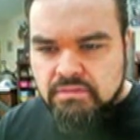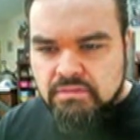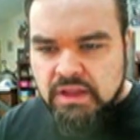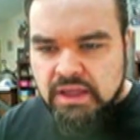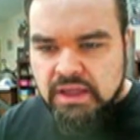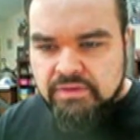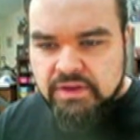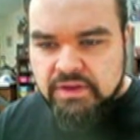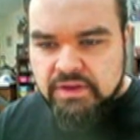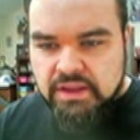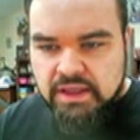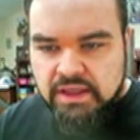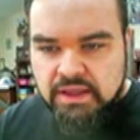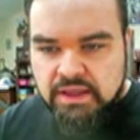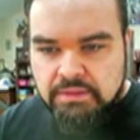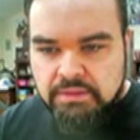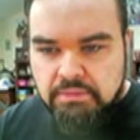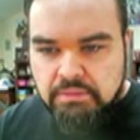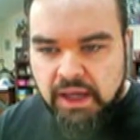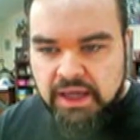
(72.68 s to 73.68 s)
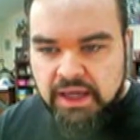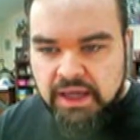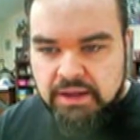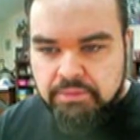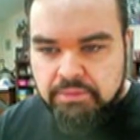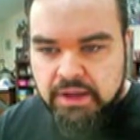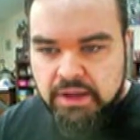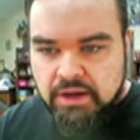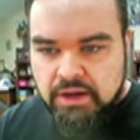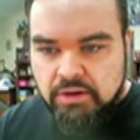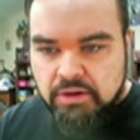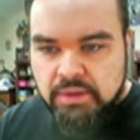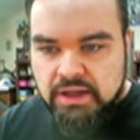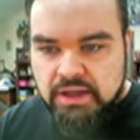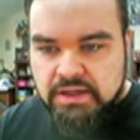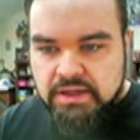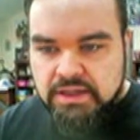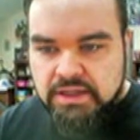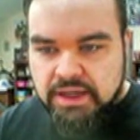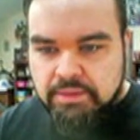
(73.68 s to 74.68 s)
Even the Mayan
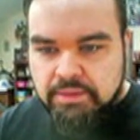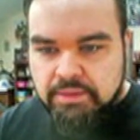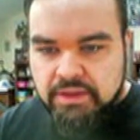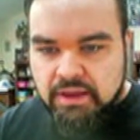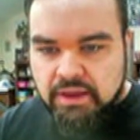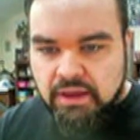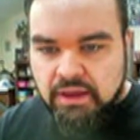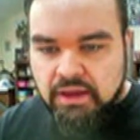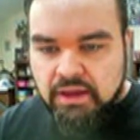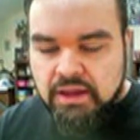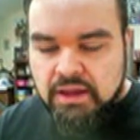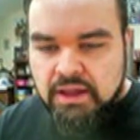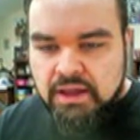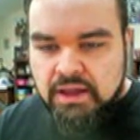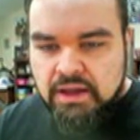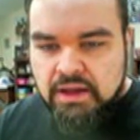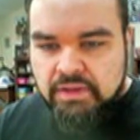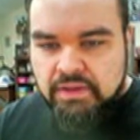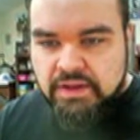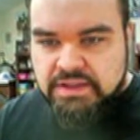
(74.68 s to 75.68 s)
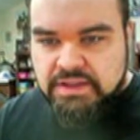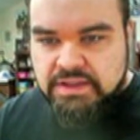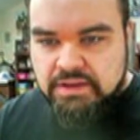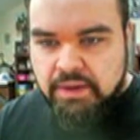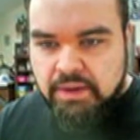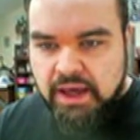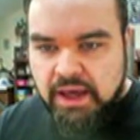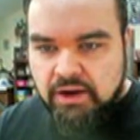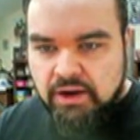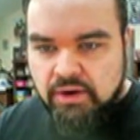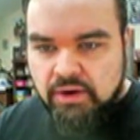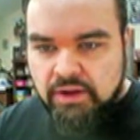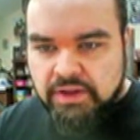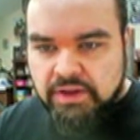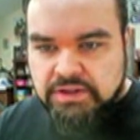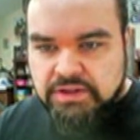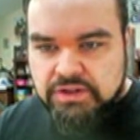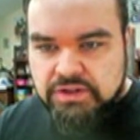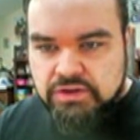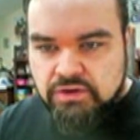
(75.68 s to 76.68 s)
pyramid type thing that's in the background,
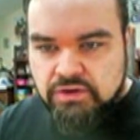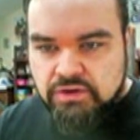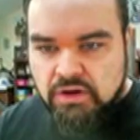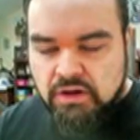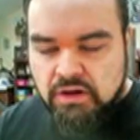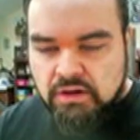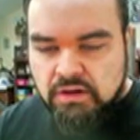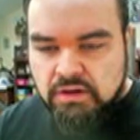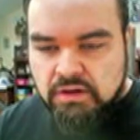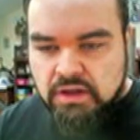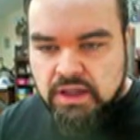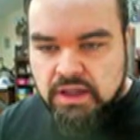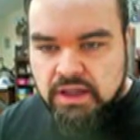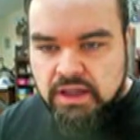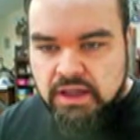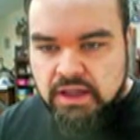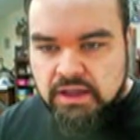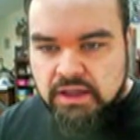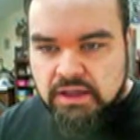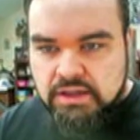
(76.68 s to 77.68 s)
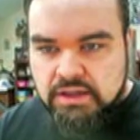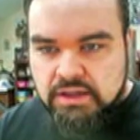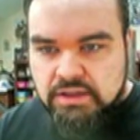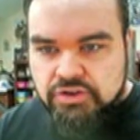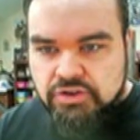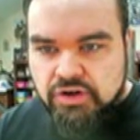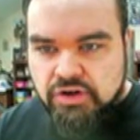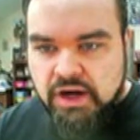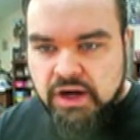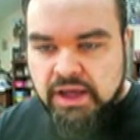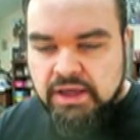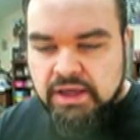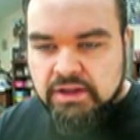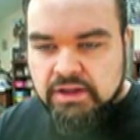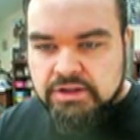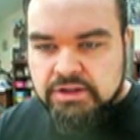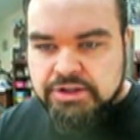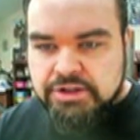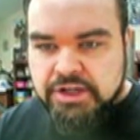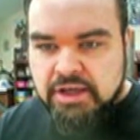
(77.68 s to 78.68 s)
that's a strong
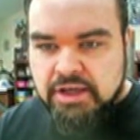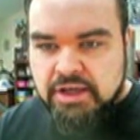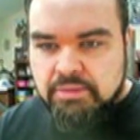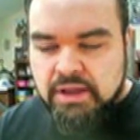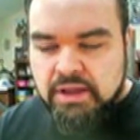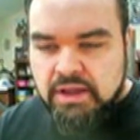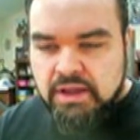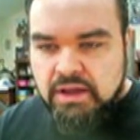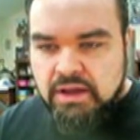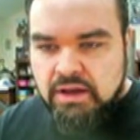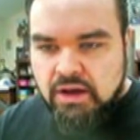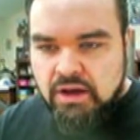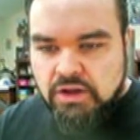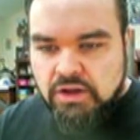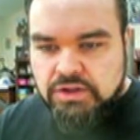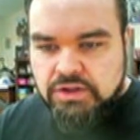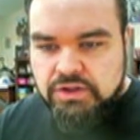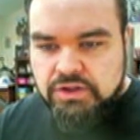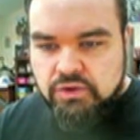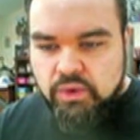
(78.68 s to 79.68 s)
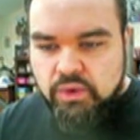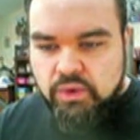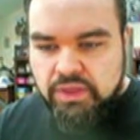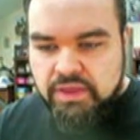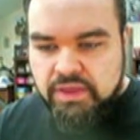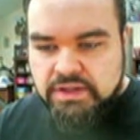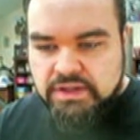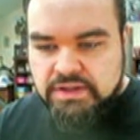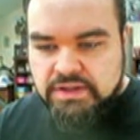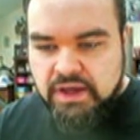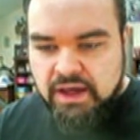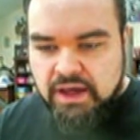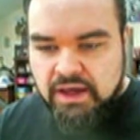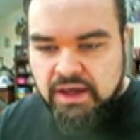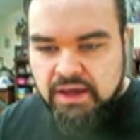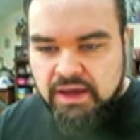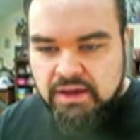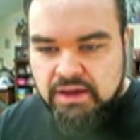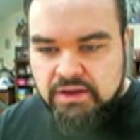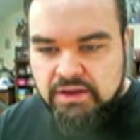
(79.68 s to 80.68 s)
triangular shape. Also with this
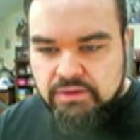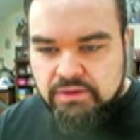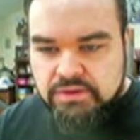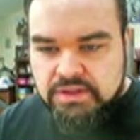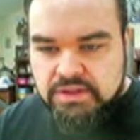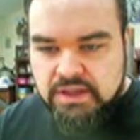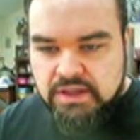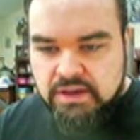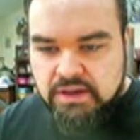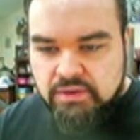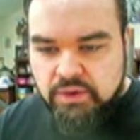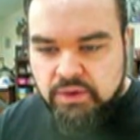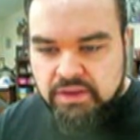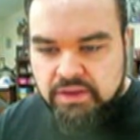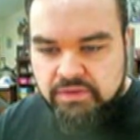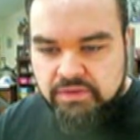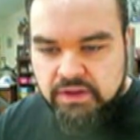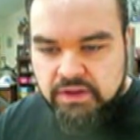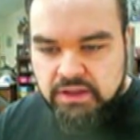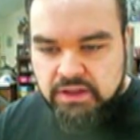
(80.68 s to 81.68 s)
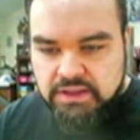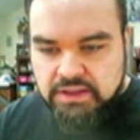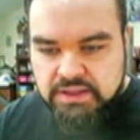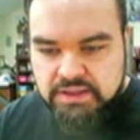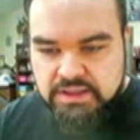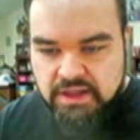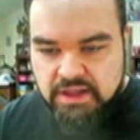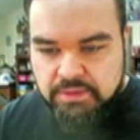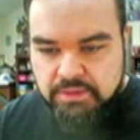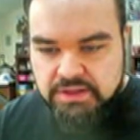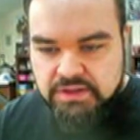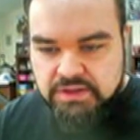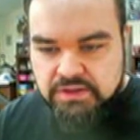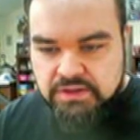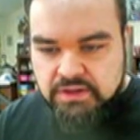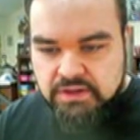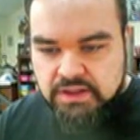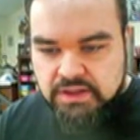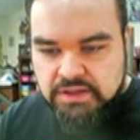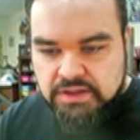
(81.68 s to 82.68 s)
guy who's one of the villains, his name is
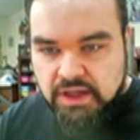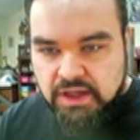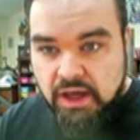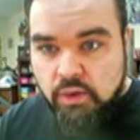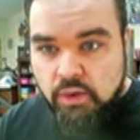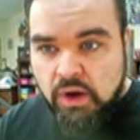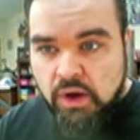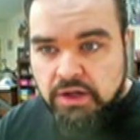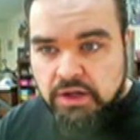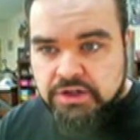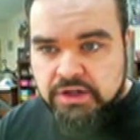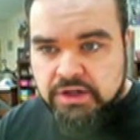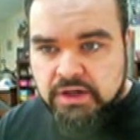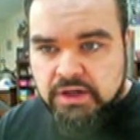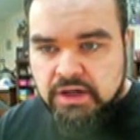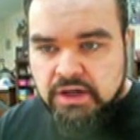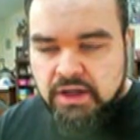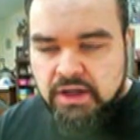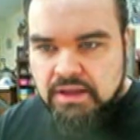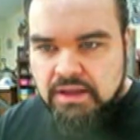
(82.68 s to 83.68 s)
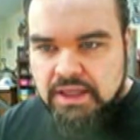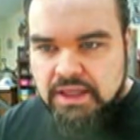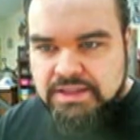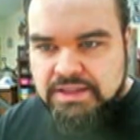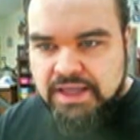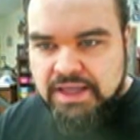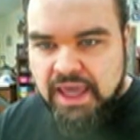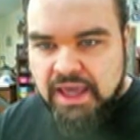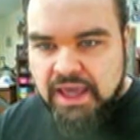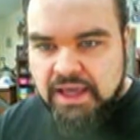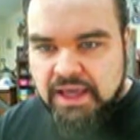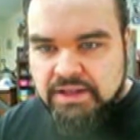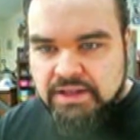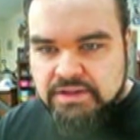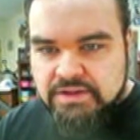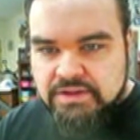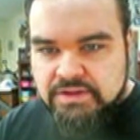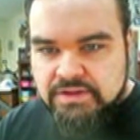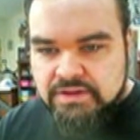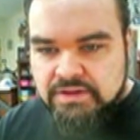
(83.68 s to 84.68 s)
the Skywatcher, his
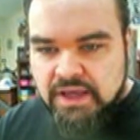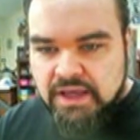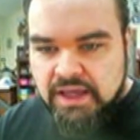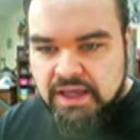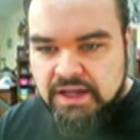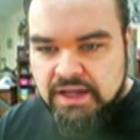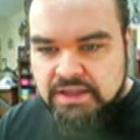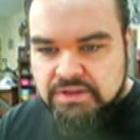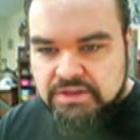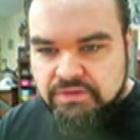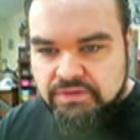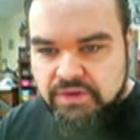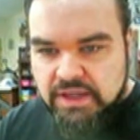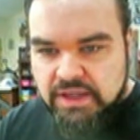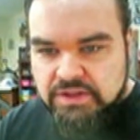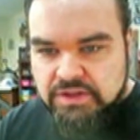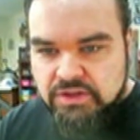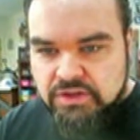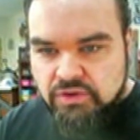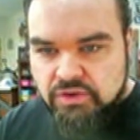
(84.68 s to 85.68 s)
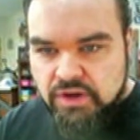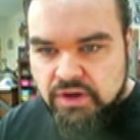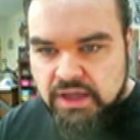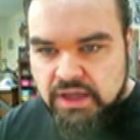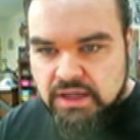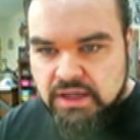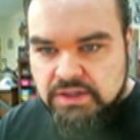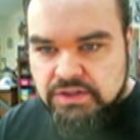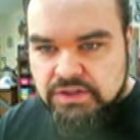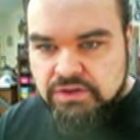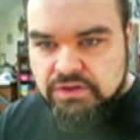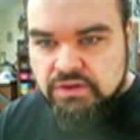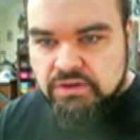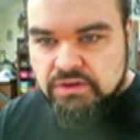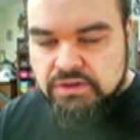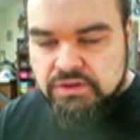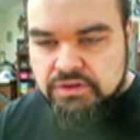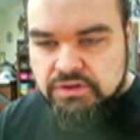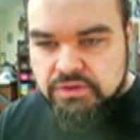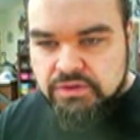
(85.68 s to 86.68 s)
hands and his face create a
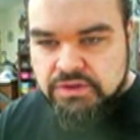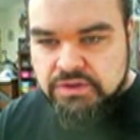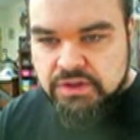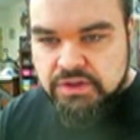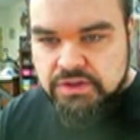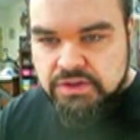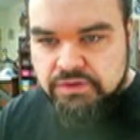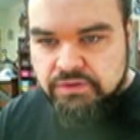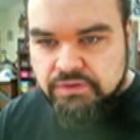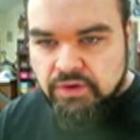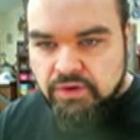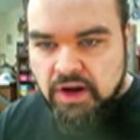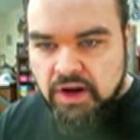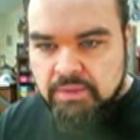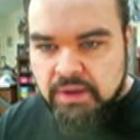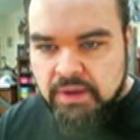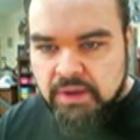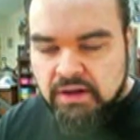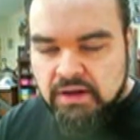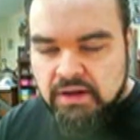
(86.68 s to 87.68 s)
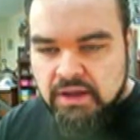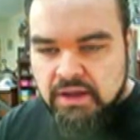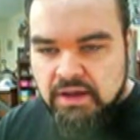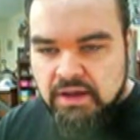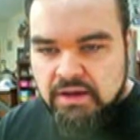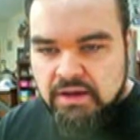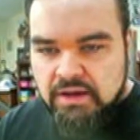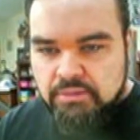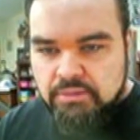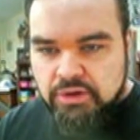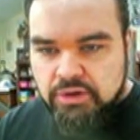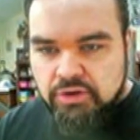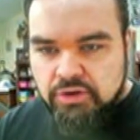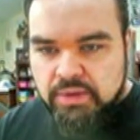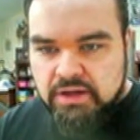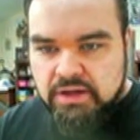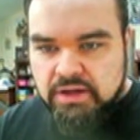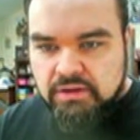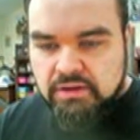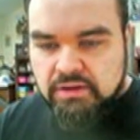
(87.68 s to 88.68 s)
circle, so it's also framing Blue
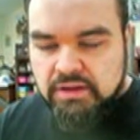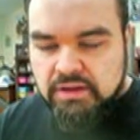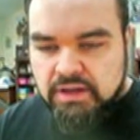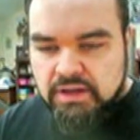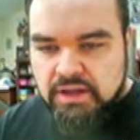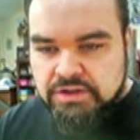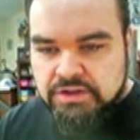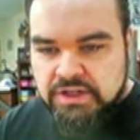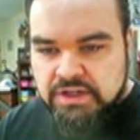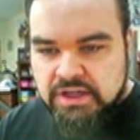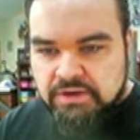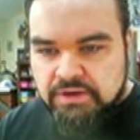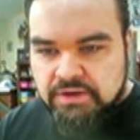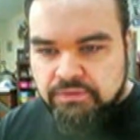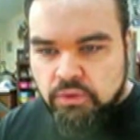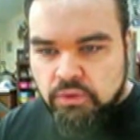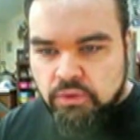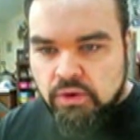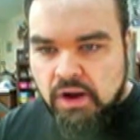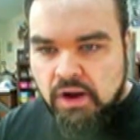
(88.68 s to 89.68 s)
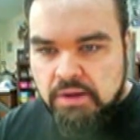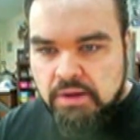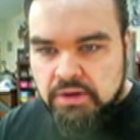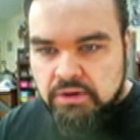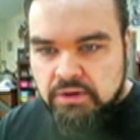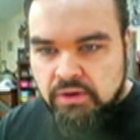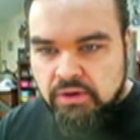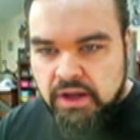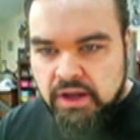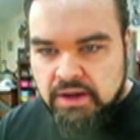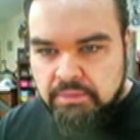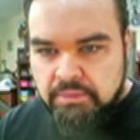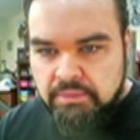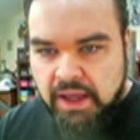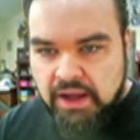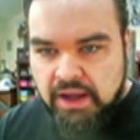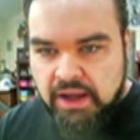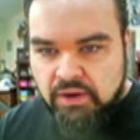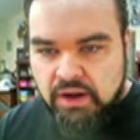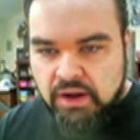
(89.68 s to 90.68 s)
Beetle. There's a foreground, middle ground, and
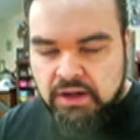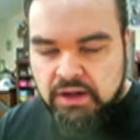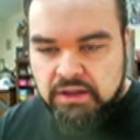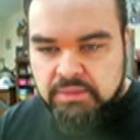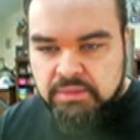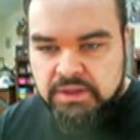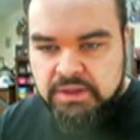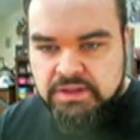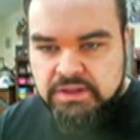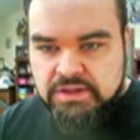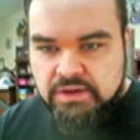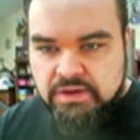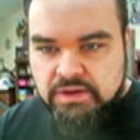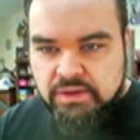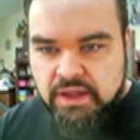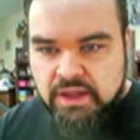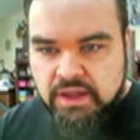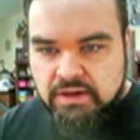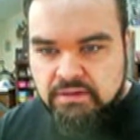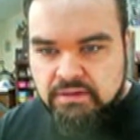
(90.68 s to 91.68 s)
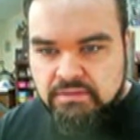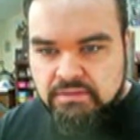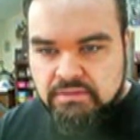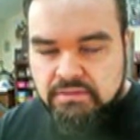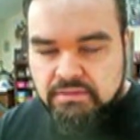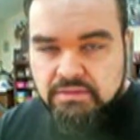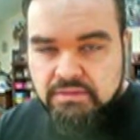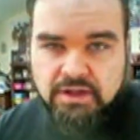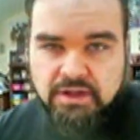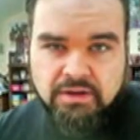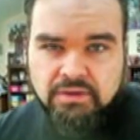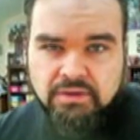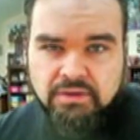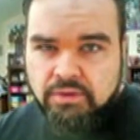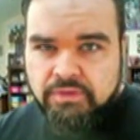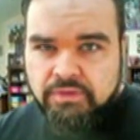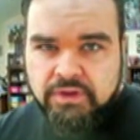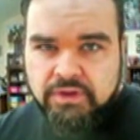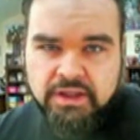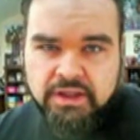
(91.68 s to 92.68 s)
background elements so that,
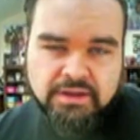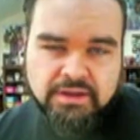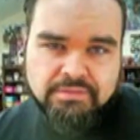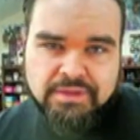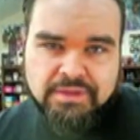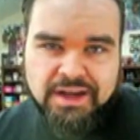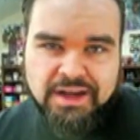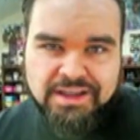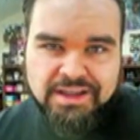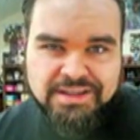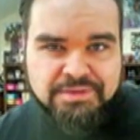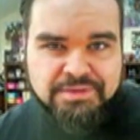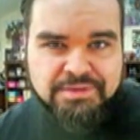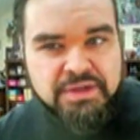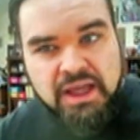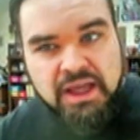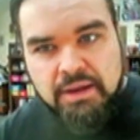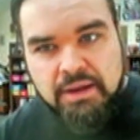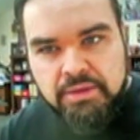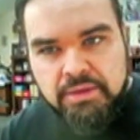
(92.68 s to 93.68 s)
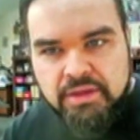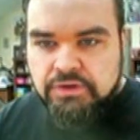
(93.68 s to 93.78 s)
hopefully it has some depth.